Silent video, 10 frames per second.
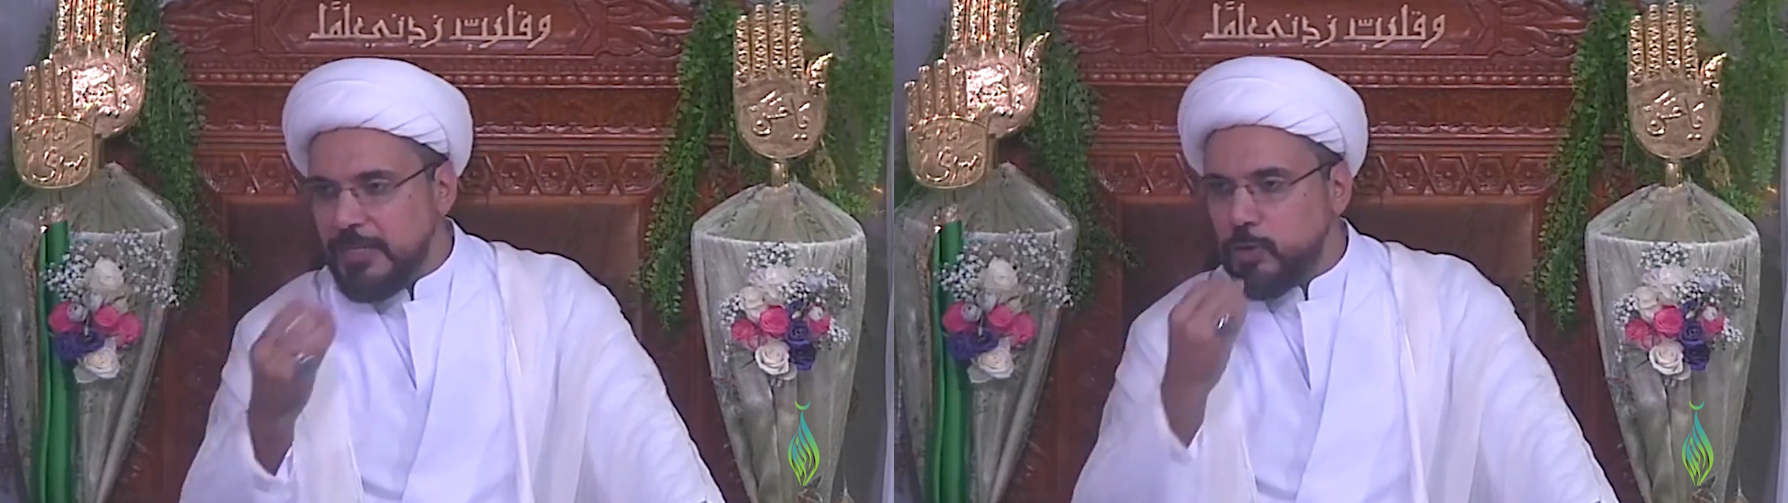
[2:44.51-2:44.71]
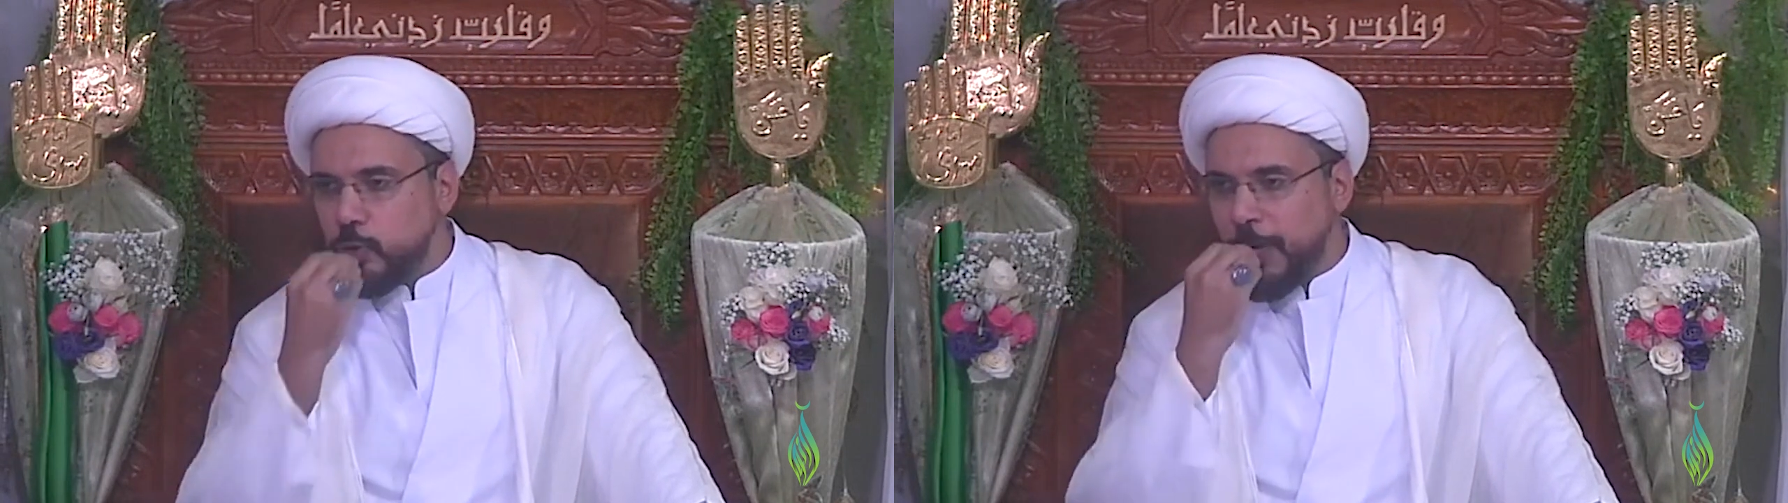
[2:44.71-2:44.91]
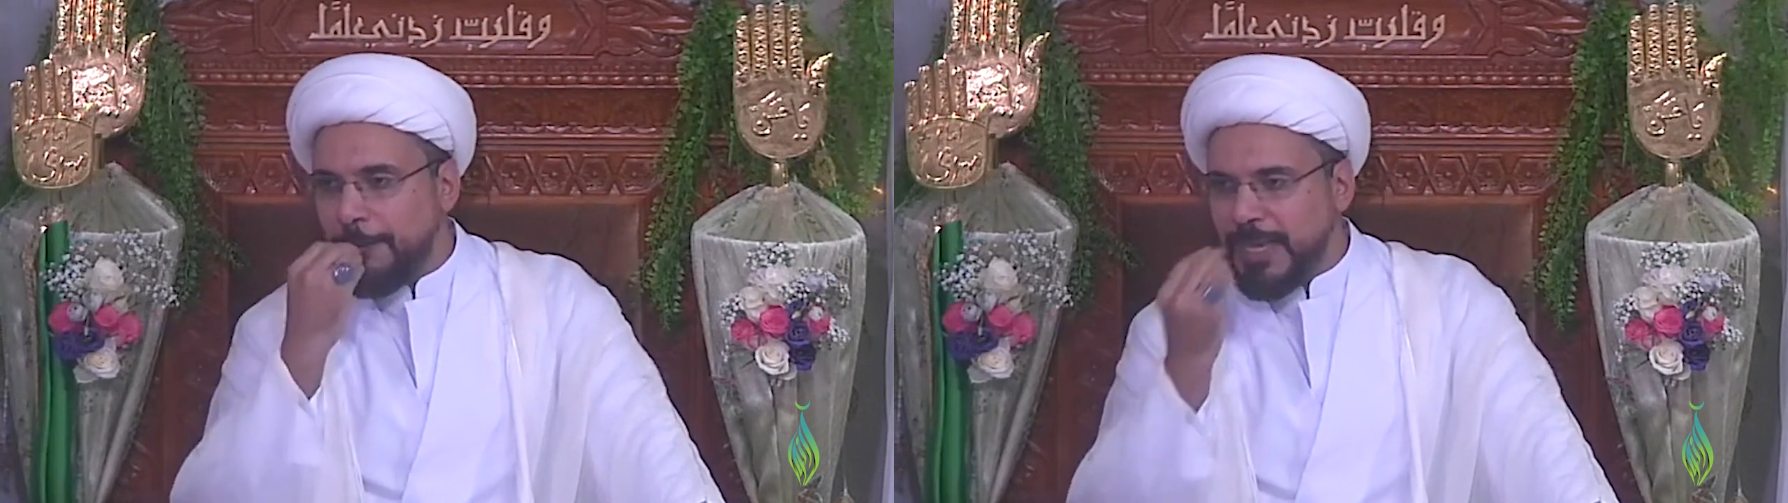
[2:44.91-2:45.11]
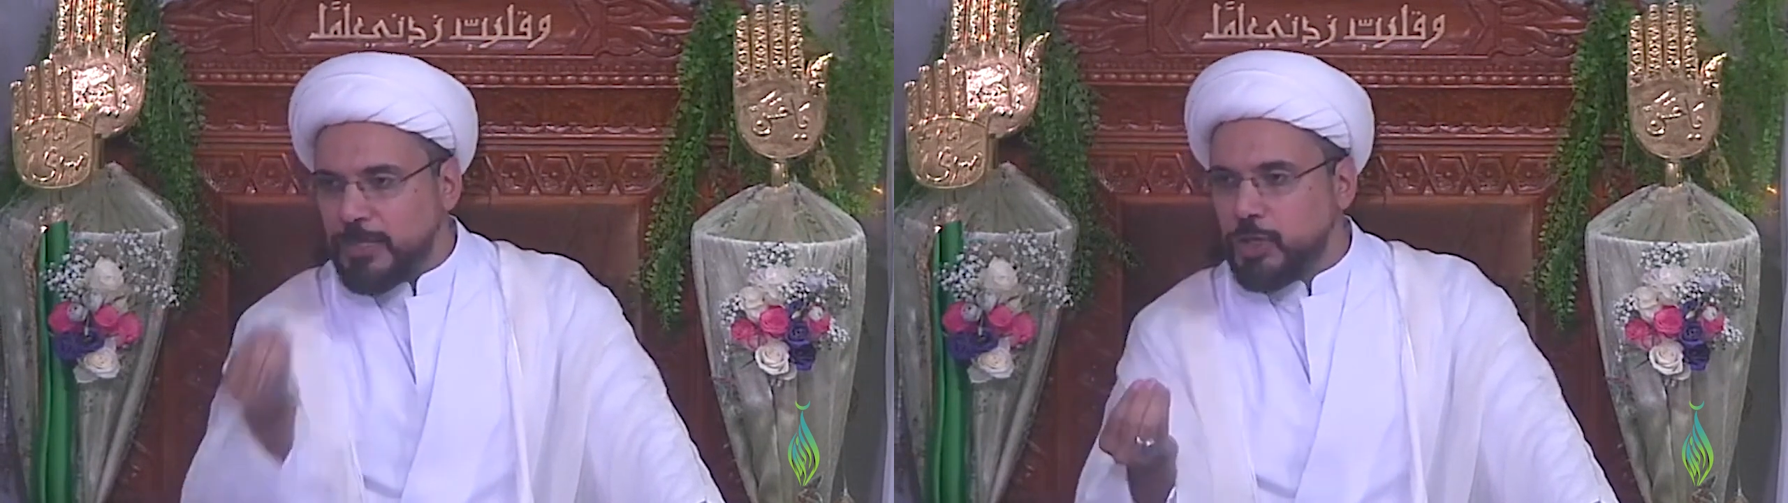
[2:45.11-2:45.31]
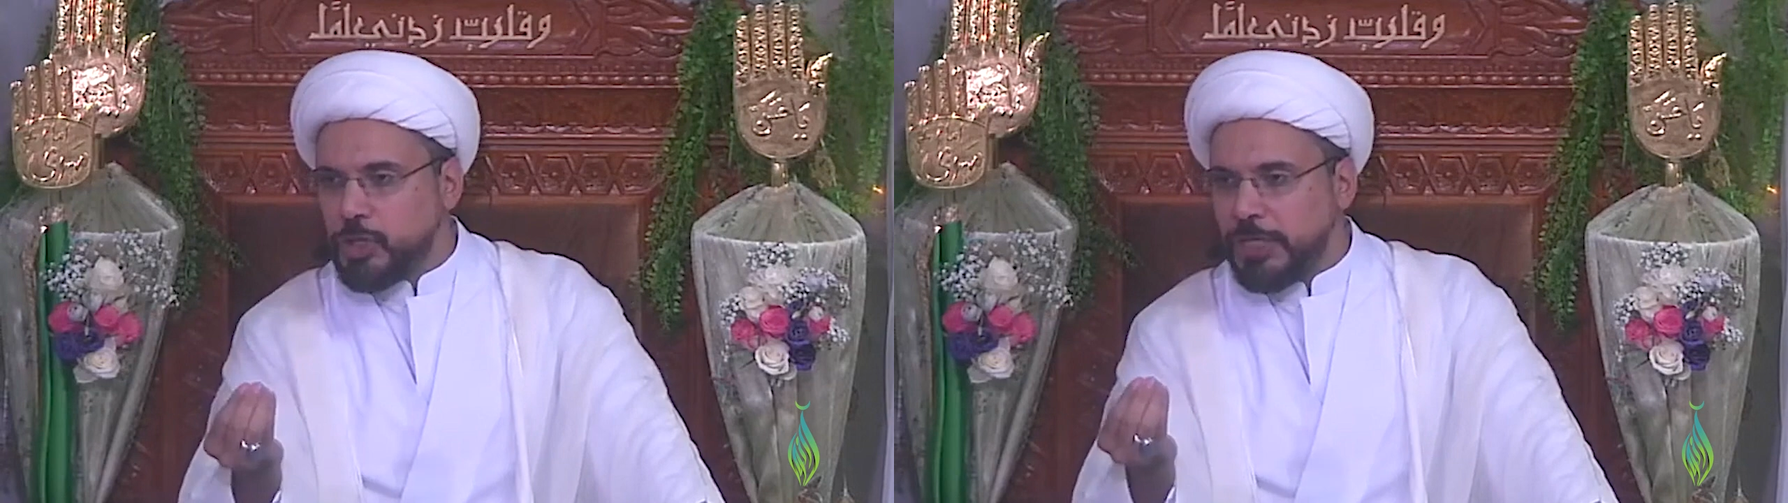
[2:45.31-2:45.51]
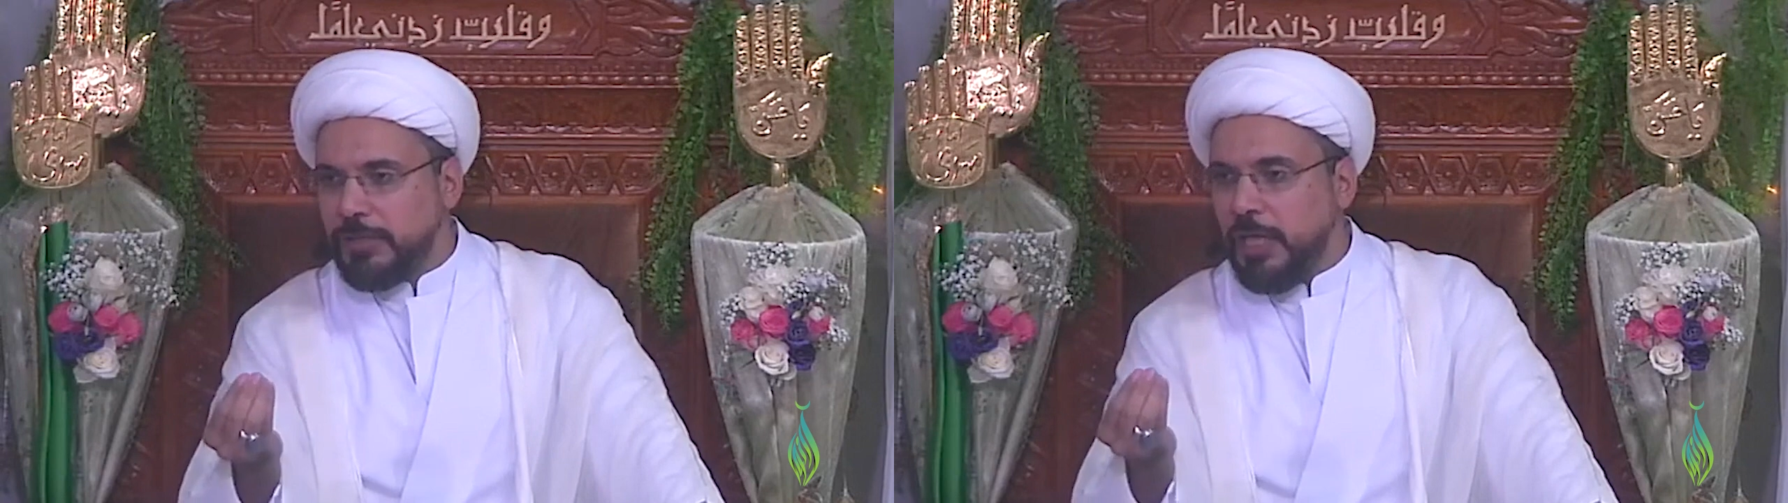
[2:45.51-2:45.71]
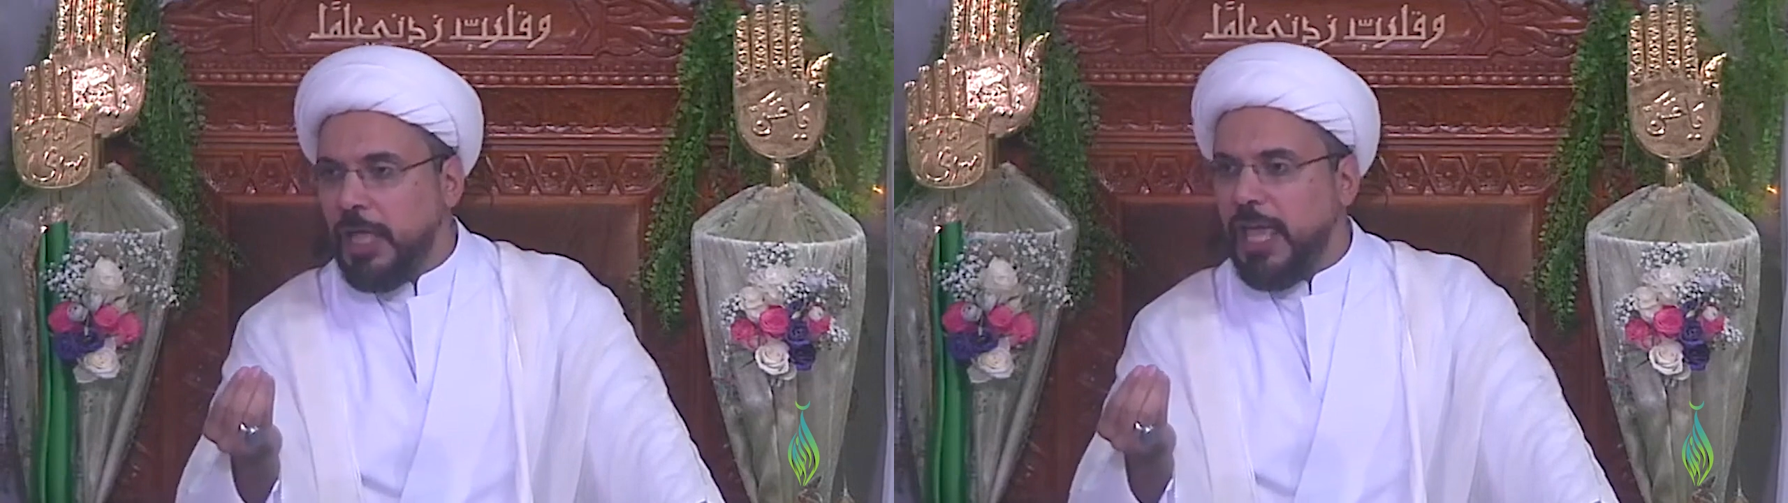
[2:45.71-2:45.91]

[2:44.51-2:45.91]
into a masjid